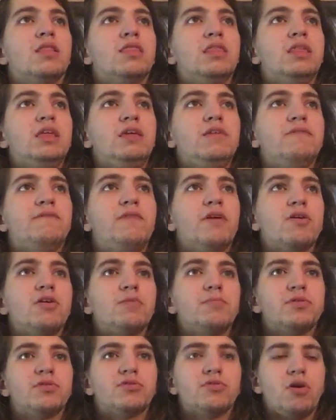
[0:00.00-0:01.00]
the very
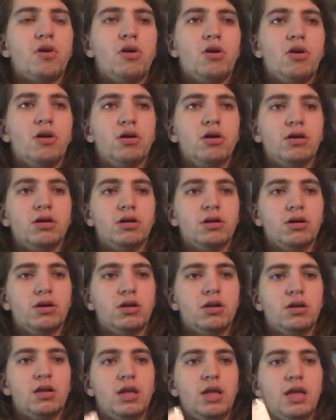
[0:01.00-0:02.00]
bizarre
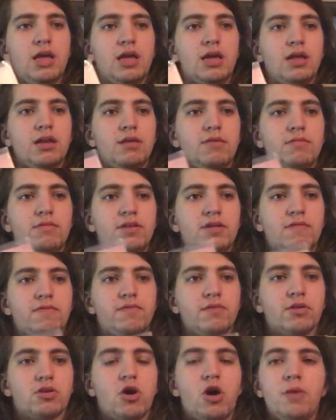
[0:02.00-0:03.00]
and
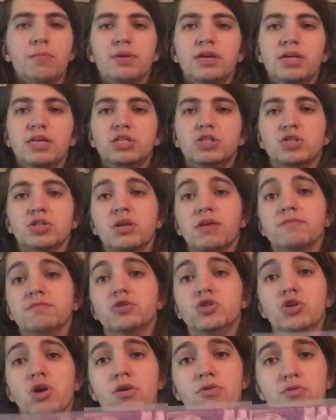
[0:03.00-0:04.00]
different combination of
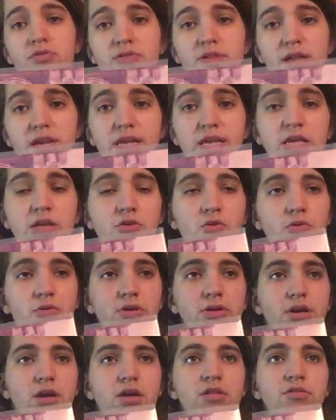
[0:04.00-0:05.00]
genres that
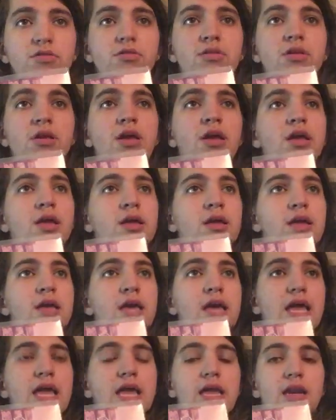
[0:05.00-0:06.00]
Igorrr does.
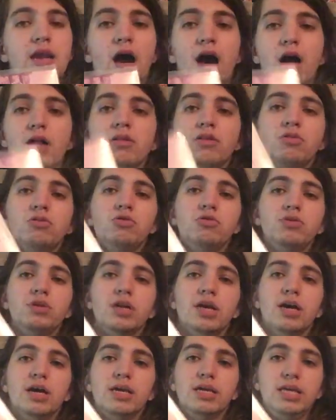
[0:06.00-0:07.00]
And
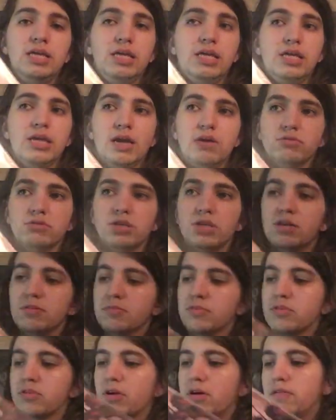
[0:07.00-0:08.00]
hallelujah, he outdid
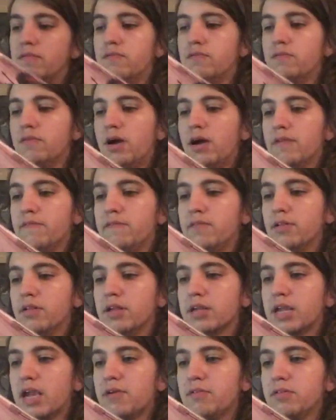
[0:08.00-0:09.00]
himself. I feel
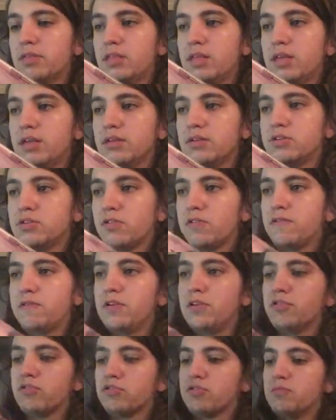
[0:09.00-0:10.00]
like everything just
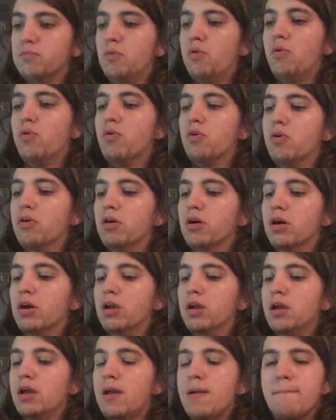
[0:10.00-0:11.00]
feels more
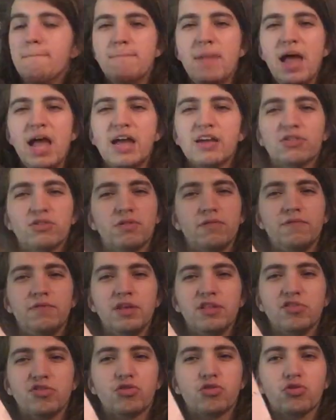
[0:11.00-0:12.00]
massive
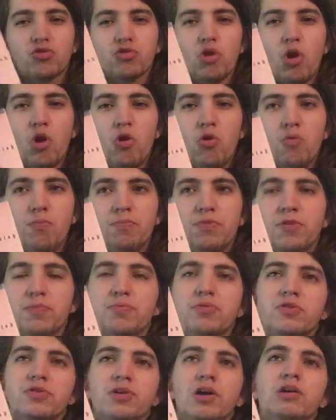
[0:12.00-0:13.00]
in scope. The
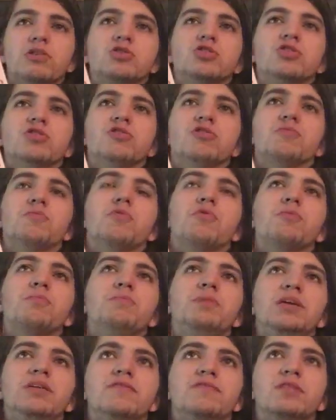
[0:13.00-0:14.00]
production's more
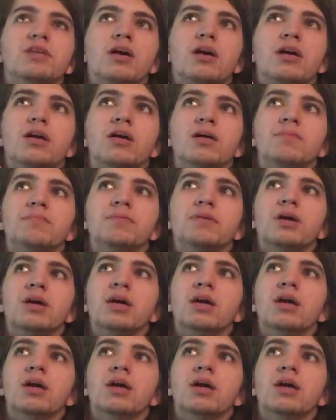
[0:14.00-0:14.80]
beefed up.